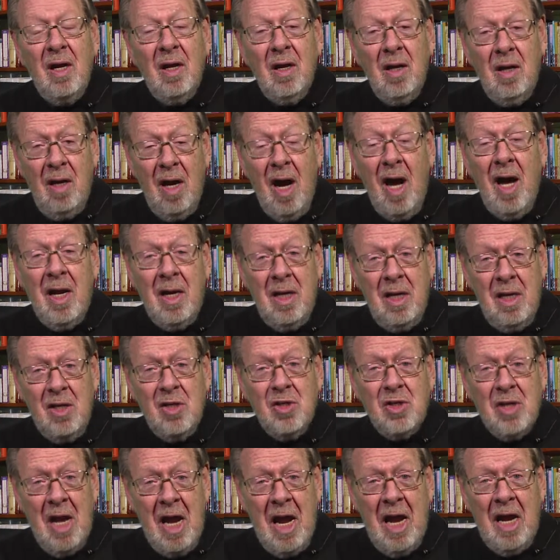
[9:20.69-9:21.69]
God
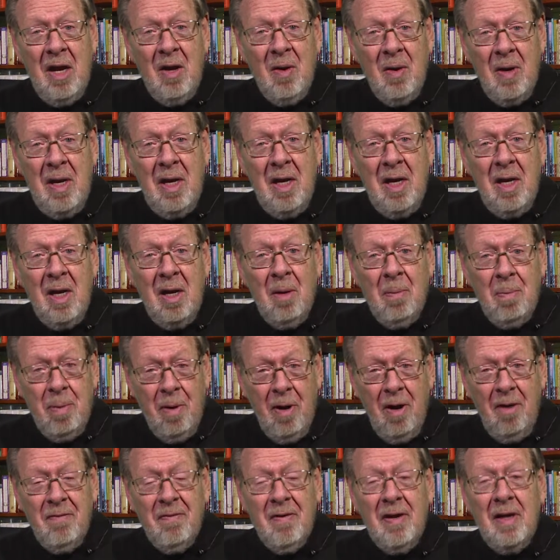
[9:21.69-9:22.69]
is angry in a
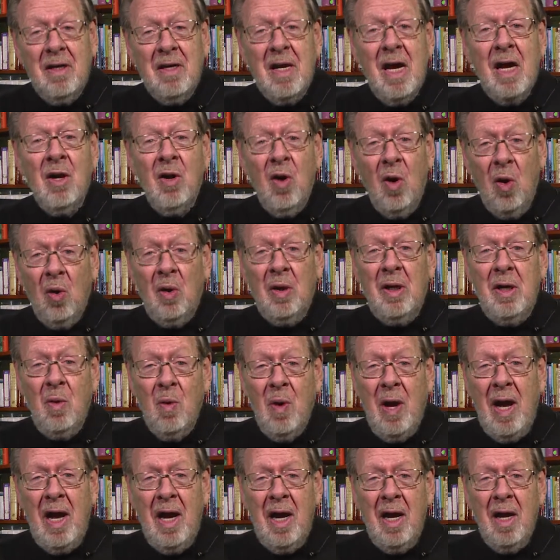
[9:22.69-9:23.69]
perfect and holy
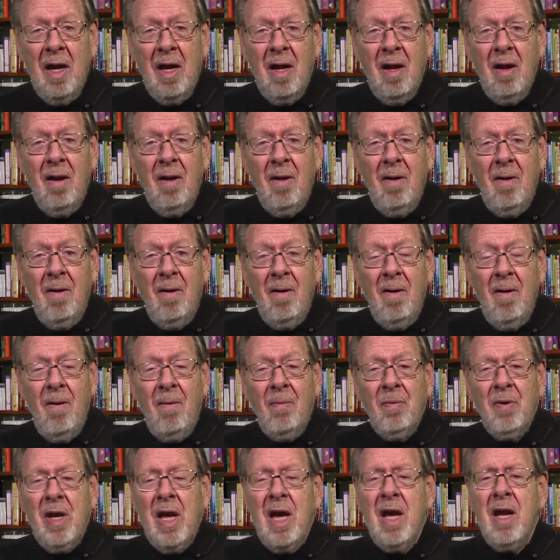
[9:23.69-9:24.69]
way.
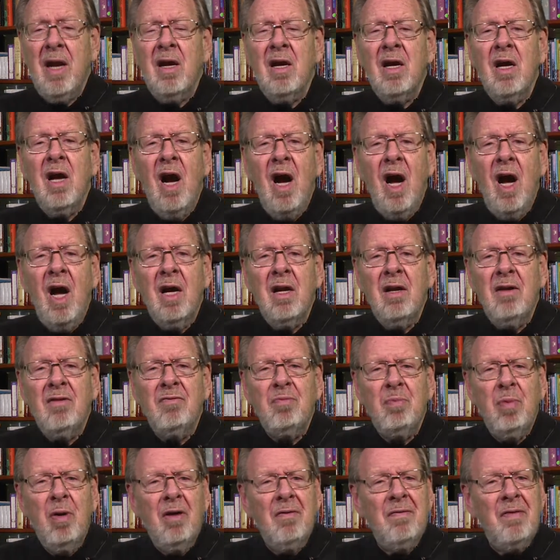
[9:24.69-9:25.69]
Can a God of
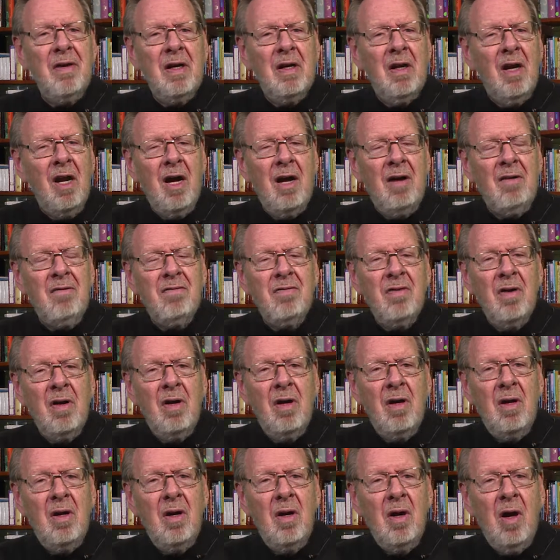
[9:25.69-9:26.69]
perfect love
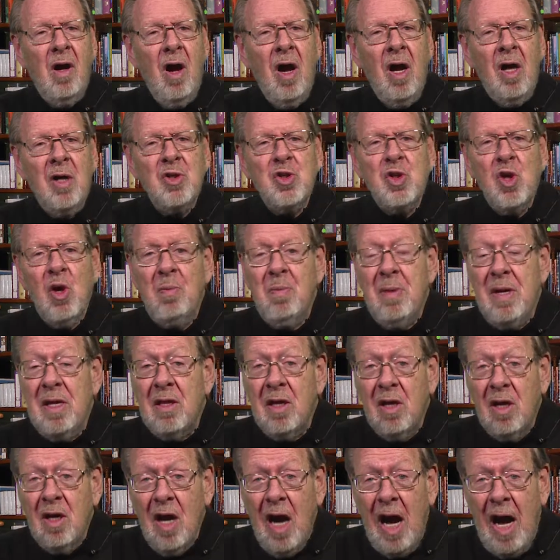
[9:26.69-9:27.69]
also be the
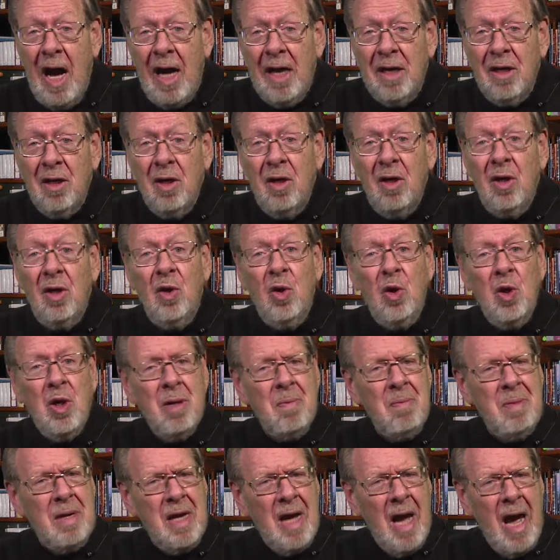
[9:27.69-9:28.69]
God who
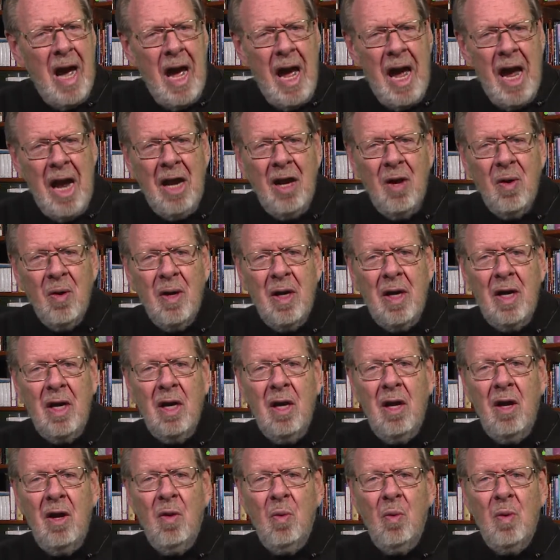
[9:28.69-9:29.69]
can be angry
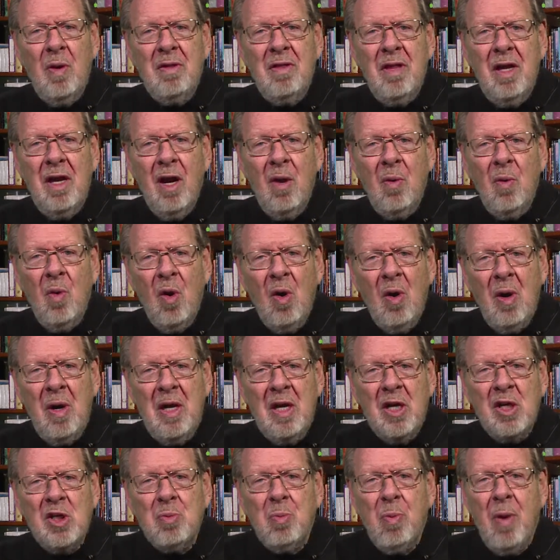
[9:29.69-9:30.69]
with the
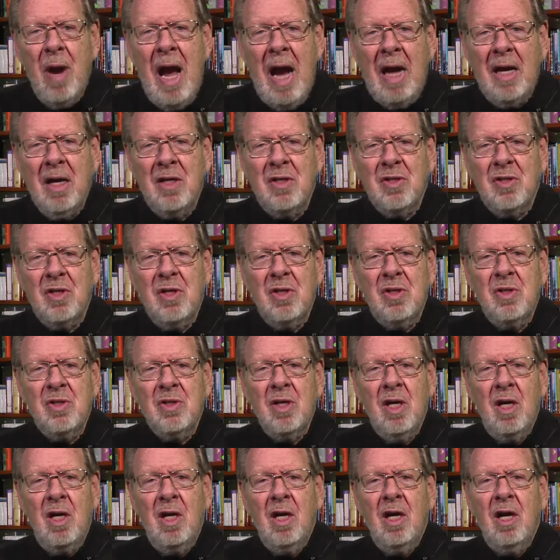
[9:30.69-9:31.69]
erroneous practices
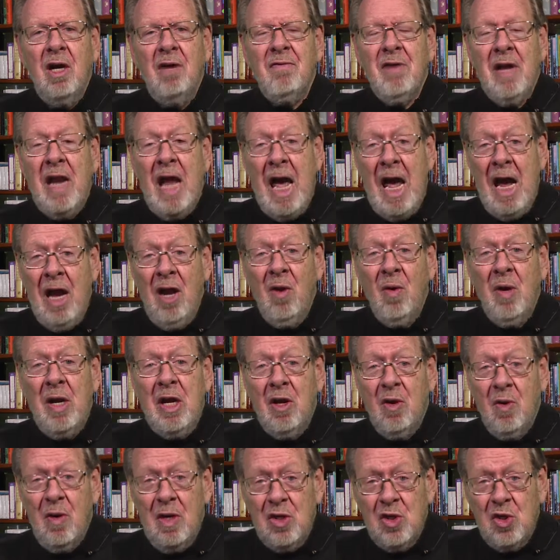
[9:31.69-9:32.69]
of an angry
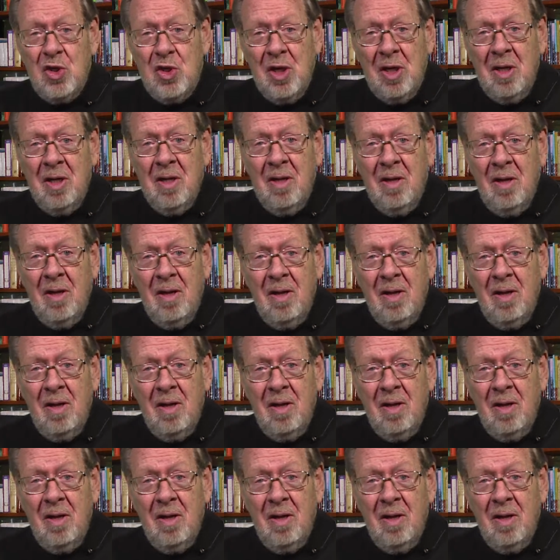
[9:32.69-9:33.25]
Christian?